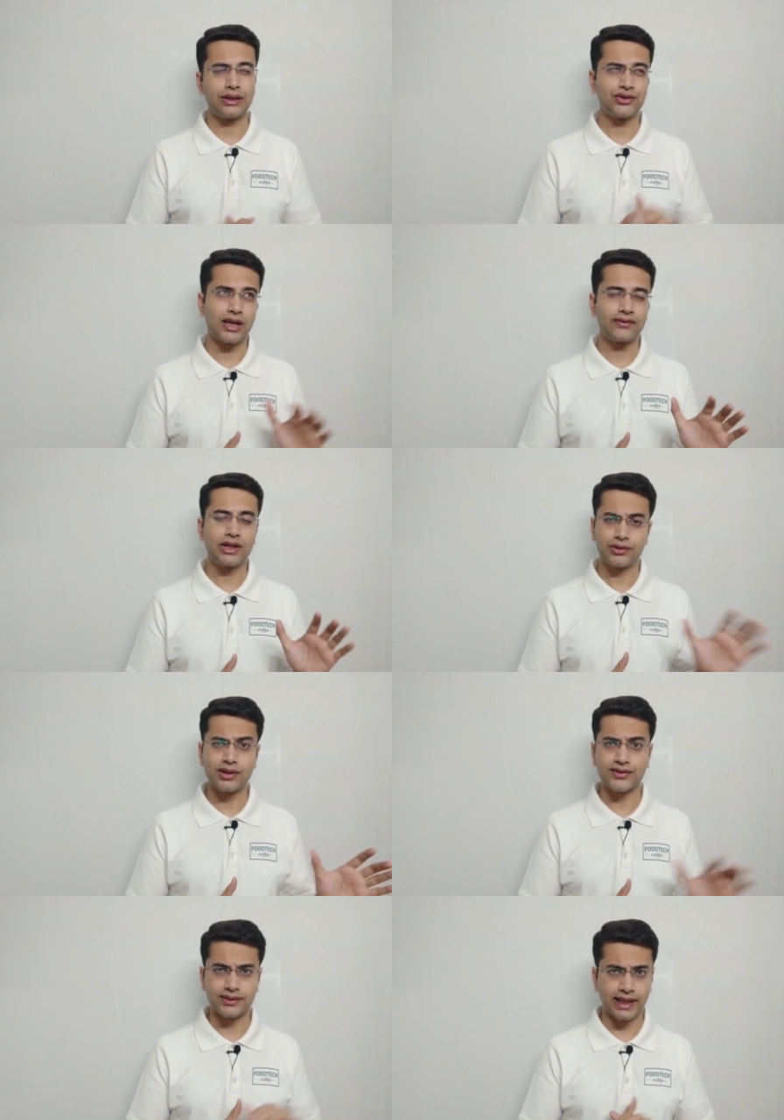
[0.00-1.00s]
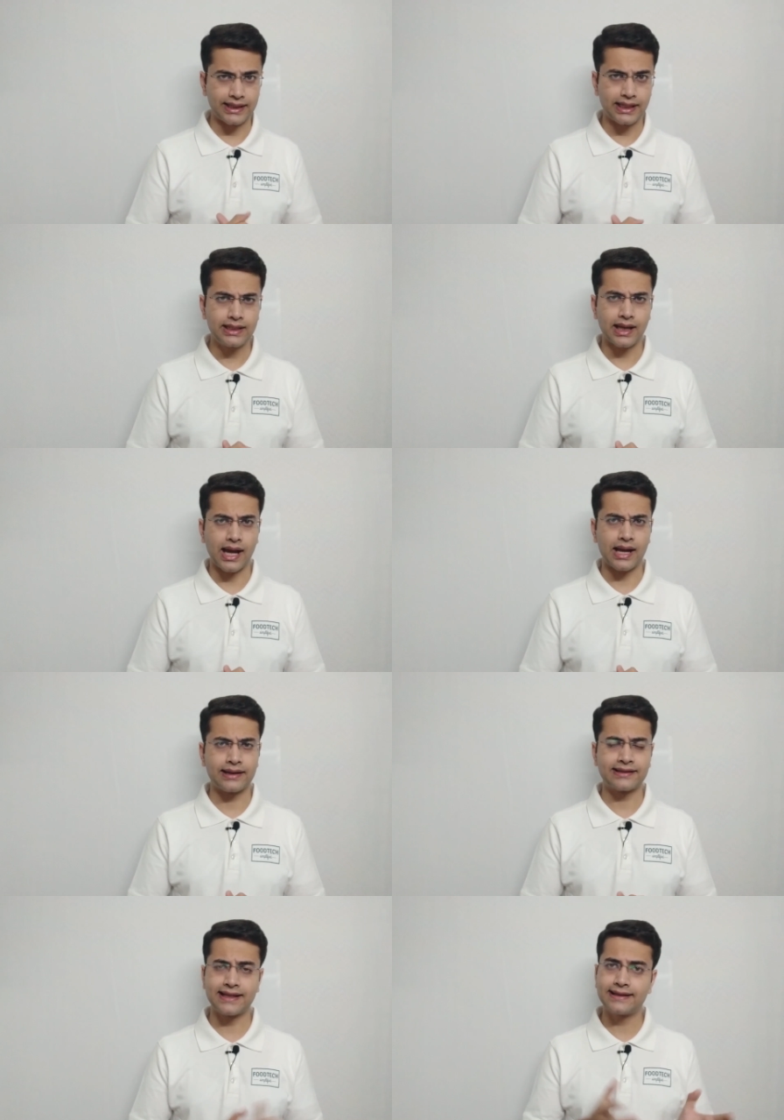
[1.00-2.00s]
in January 2019,
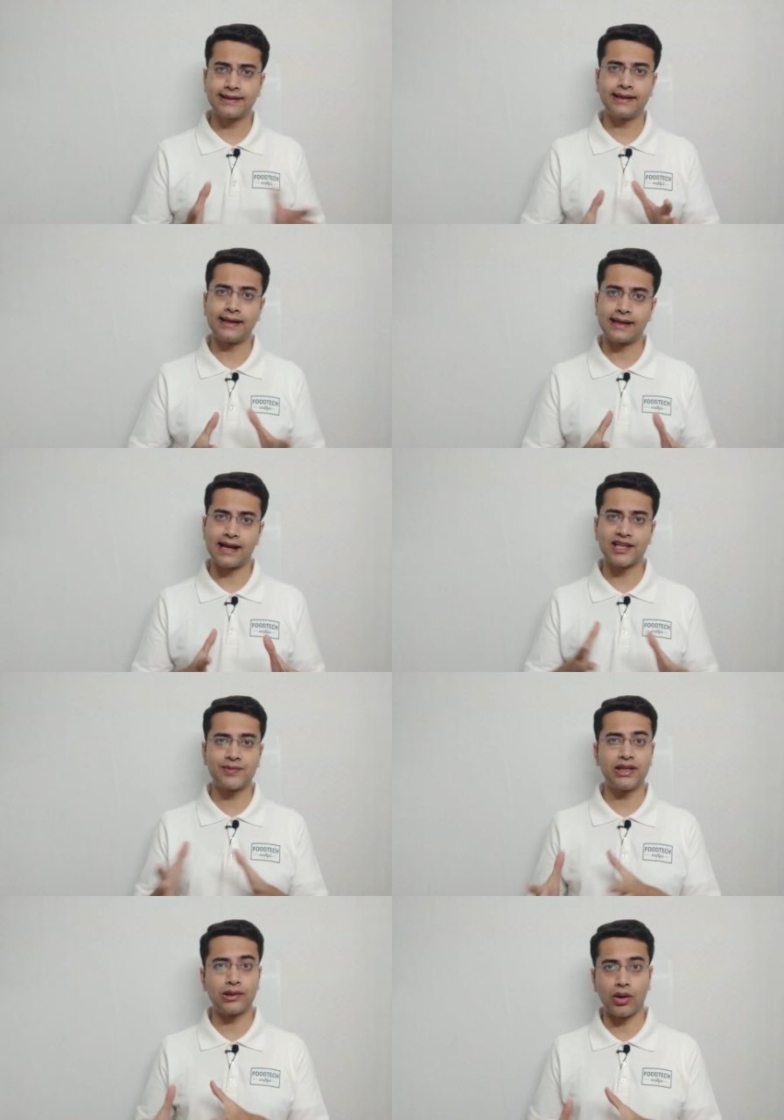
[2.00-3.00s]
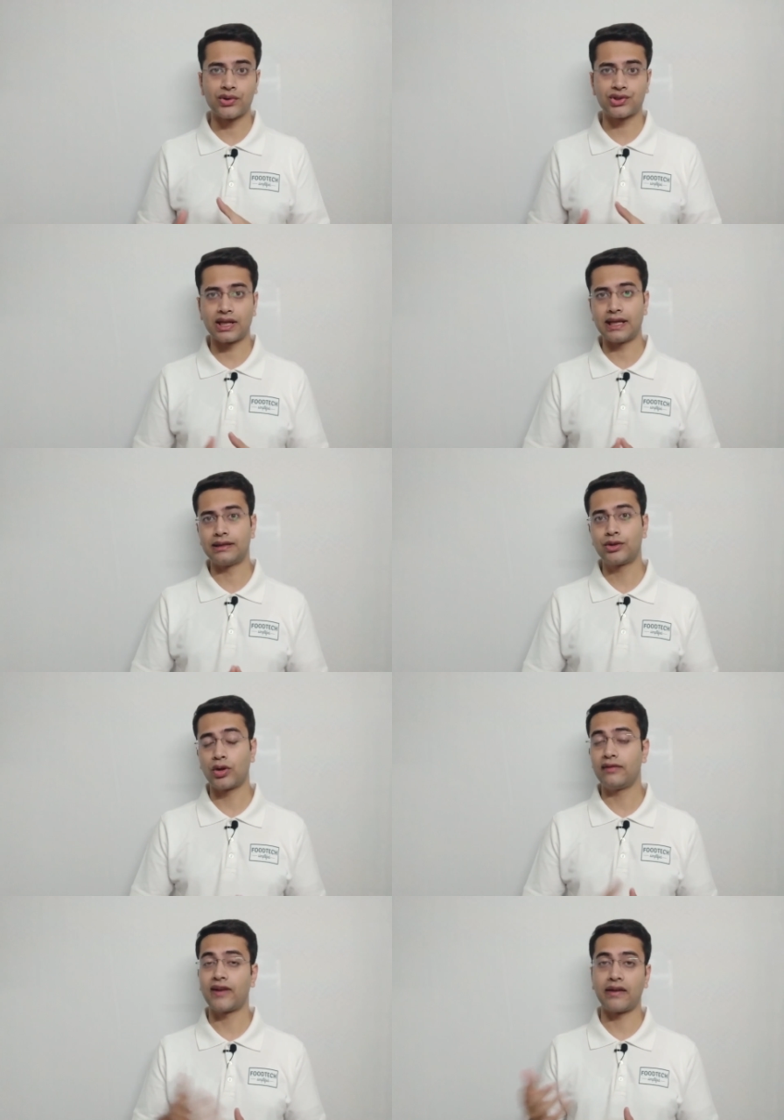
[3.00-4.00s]
and since then it has been launched in
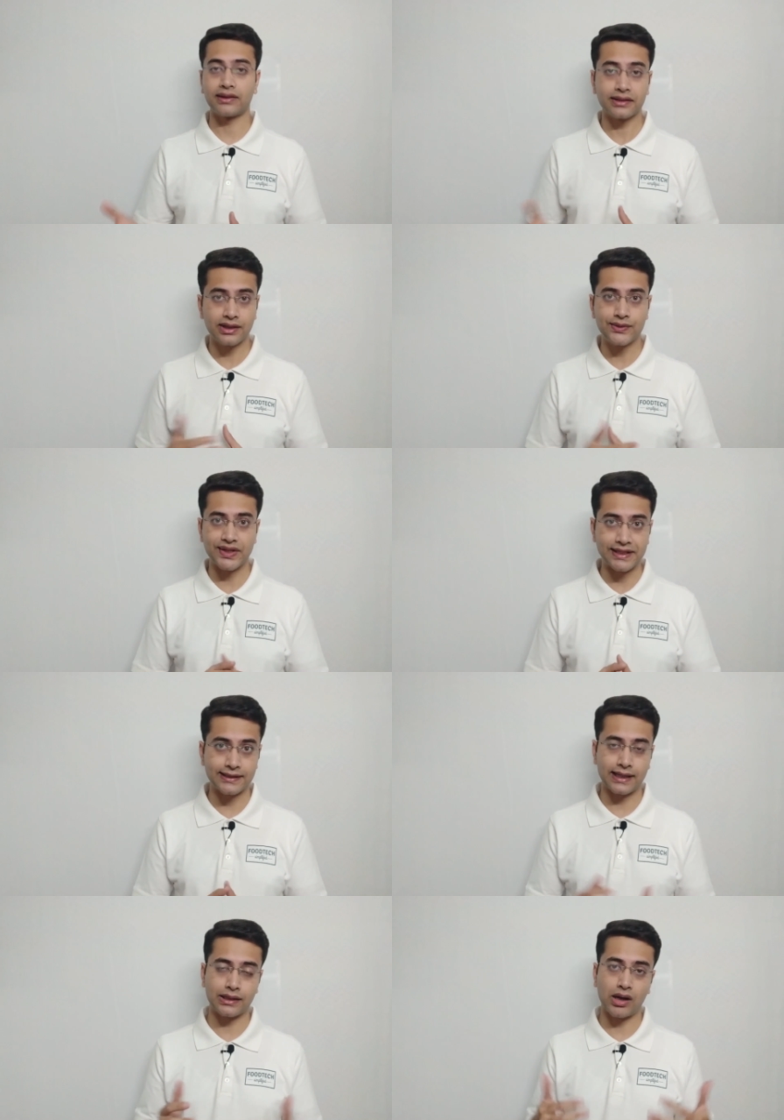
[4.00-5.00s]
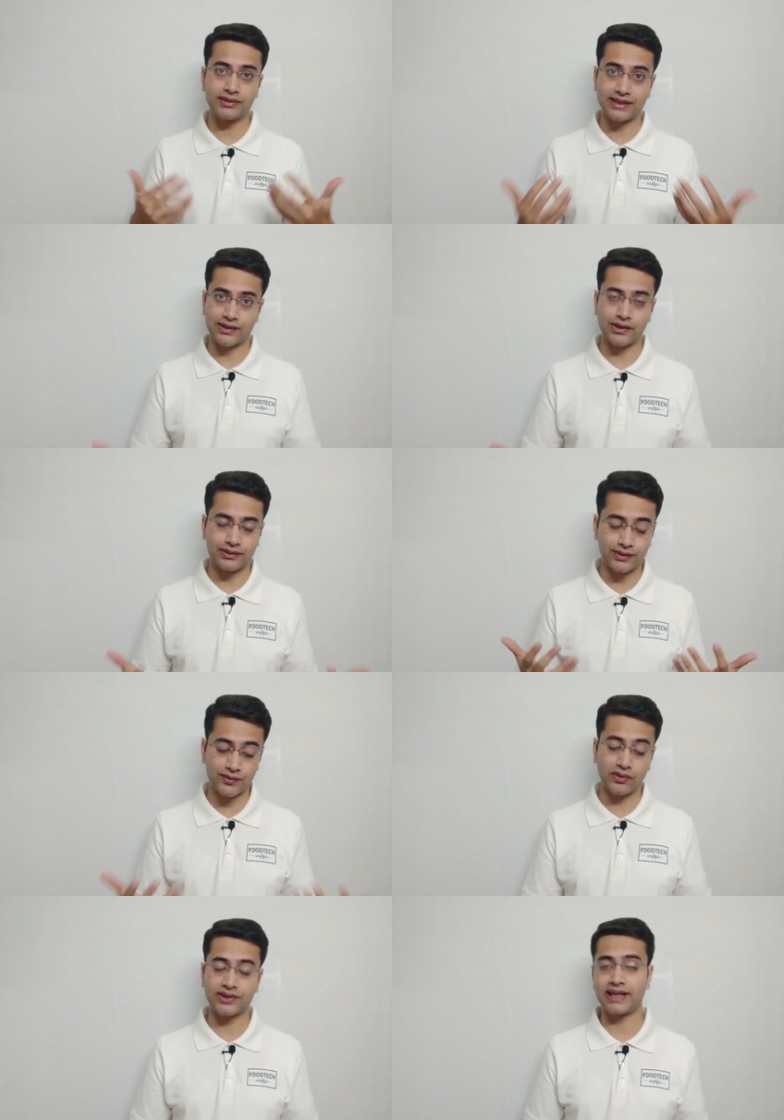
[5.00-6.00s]
25 other countries, and now
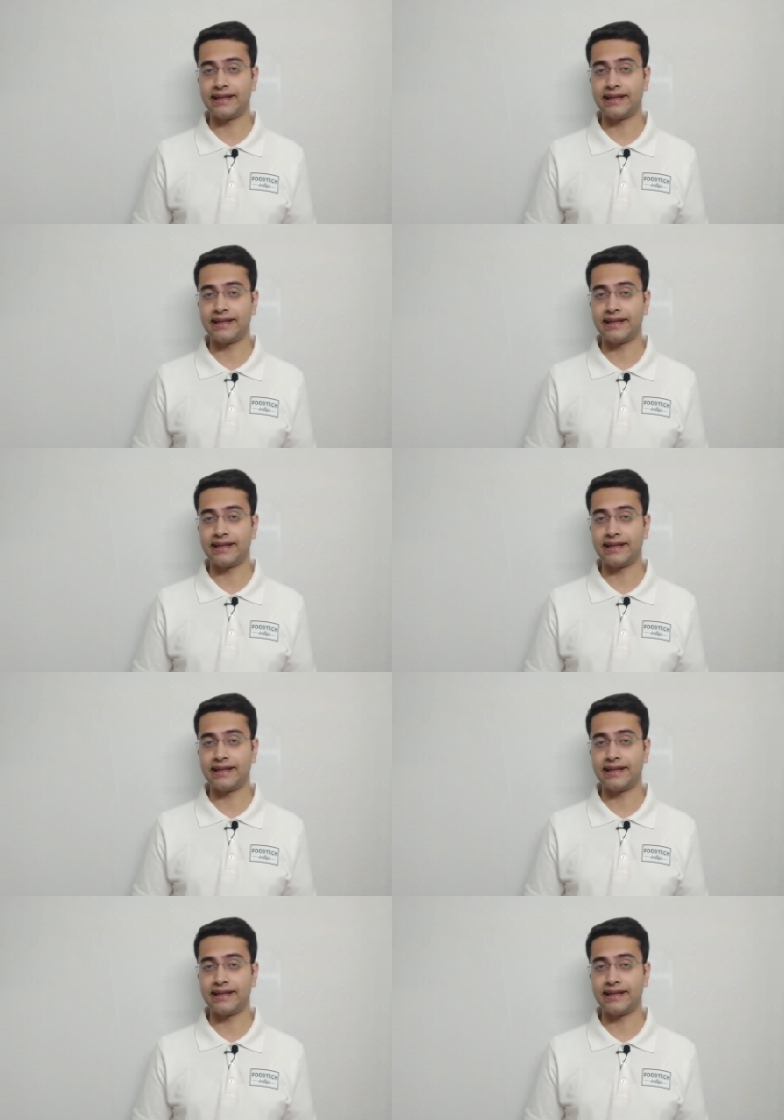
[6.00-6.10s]
this was